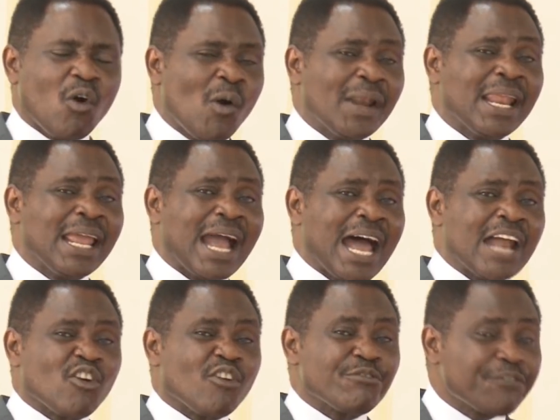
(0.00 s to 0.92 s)
only
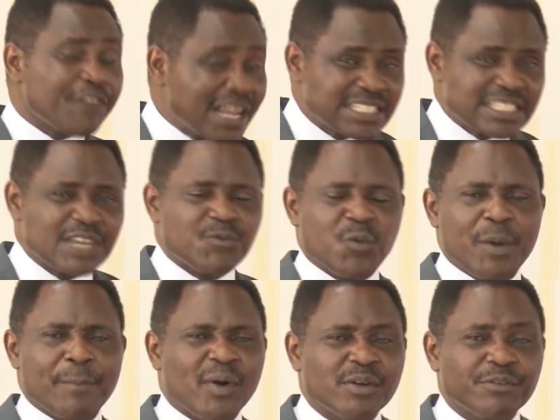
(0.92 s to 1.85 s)
an offensive
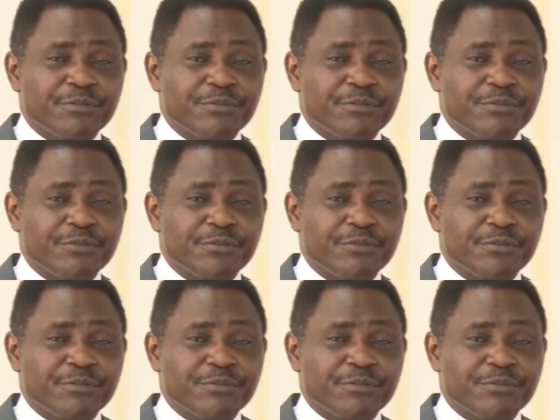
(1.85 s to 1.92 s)
weapon,